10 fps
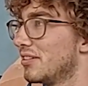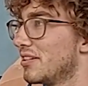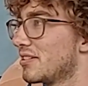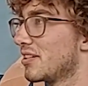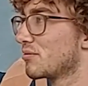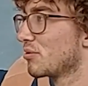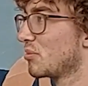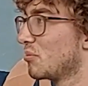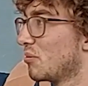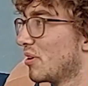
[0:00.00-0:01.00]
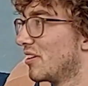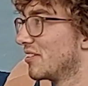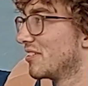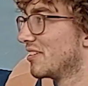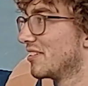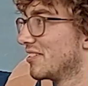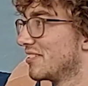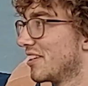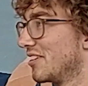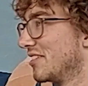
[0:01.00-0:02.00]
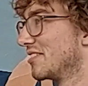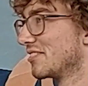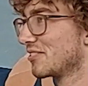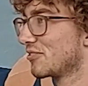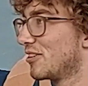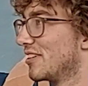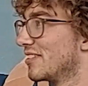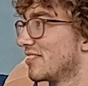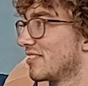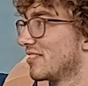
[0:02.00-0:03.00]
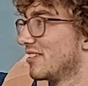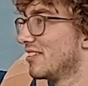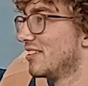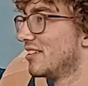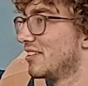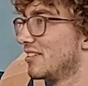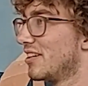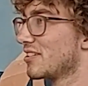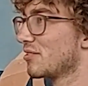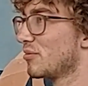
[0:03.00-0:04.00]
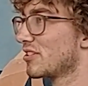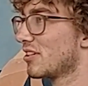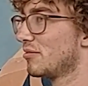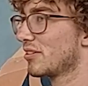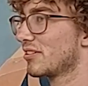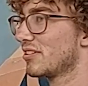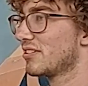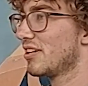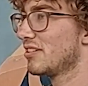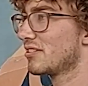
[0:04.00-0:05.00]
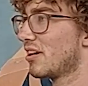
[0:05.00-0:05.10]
It sits with me a bit better. The dairy isn't quite as nice on my stomach these days.